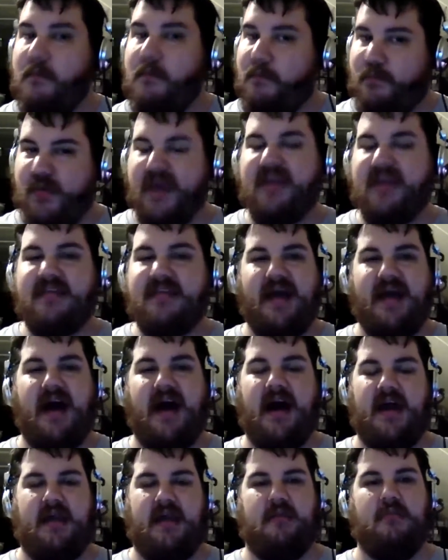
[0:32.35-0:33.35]
Big
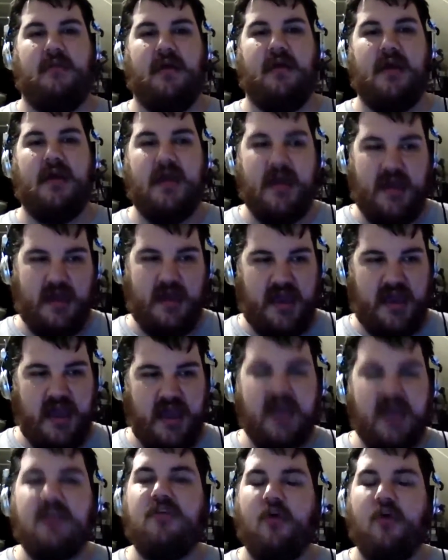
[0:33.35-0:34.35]
Time
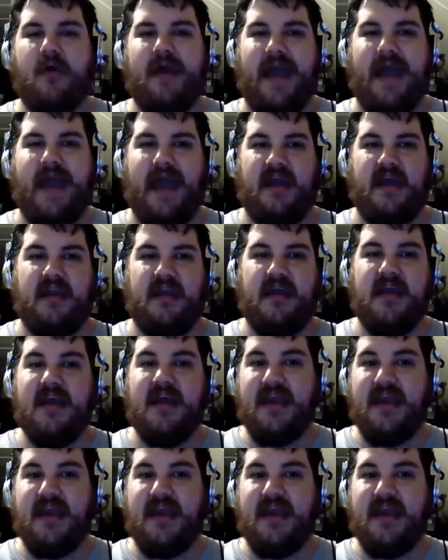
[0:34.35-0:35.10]
in your head,